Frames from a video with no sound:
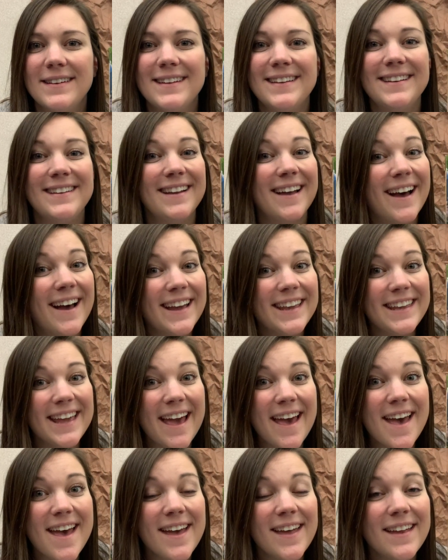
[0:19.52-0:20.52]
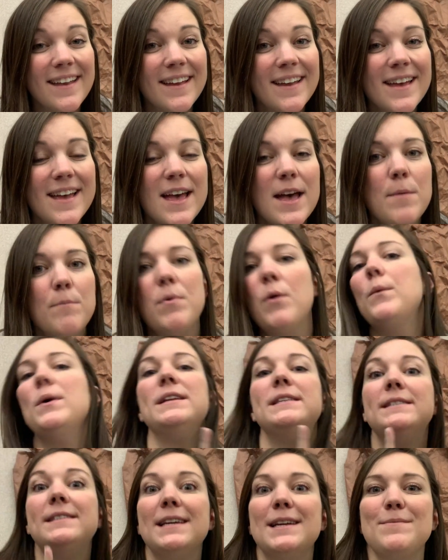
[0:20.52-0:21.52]
Not yet, but we
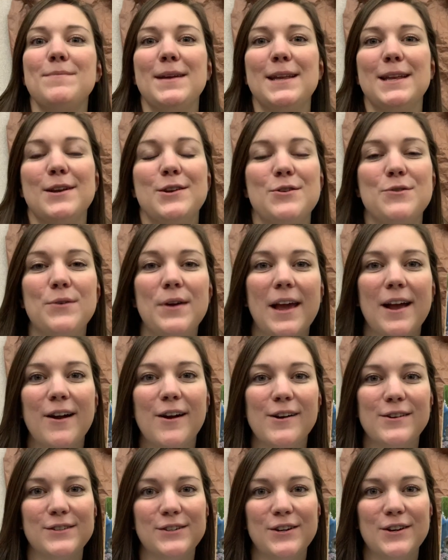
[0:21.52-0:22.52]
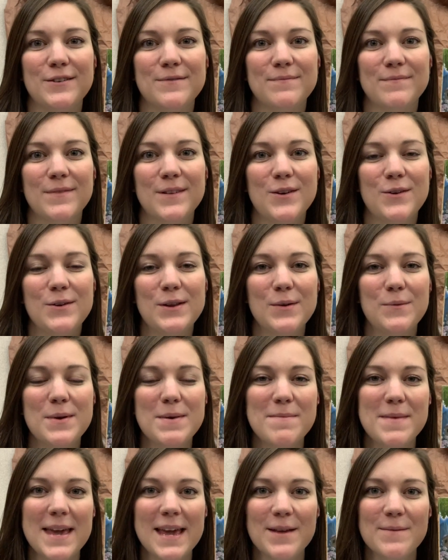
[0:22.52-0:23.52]
did meet a new character. Who did we
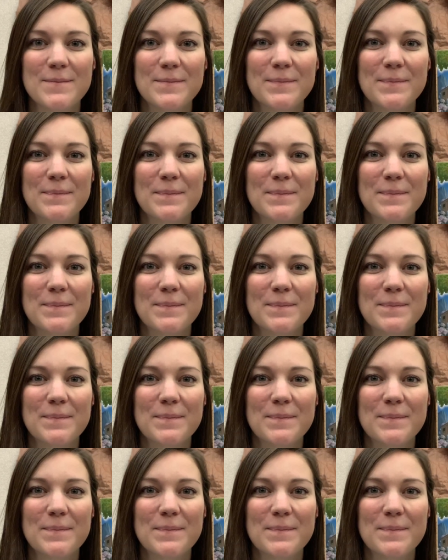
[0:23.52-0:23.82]
meet?